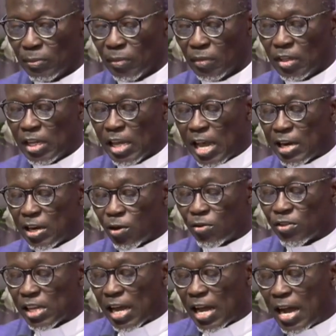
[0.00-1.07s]
And on their
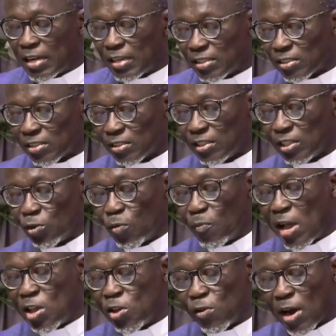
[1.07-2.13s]
hands they will bear
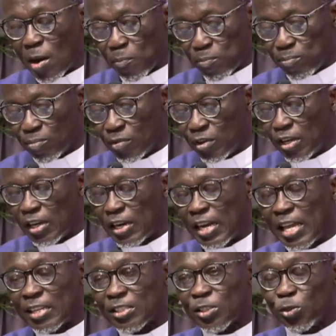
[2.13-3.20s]
you up,
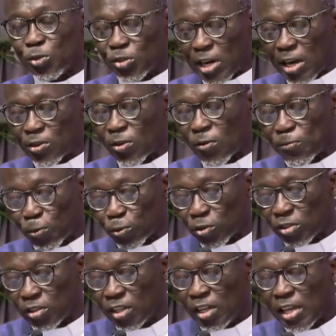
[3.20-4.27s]
lest you strike your foot
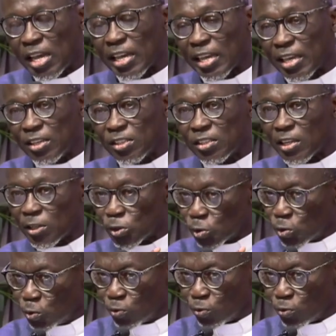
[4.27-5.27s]
against a stone.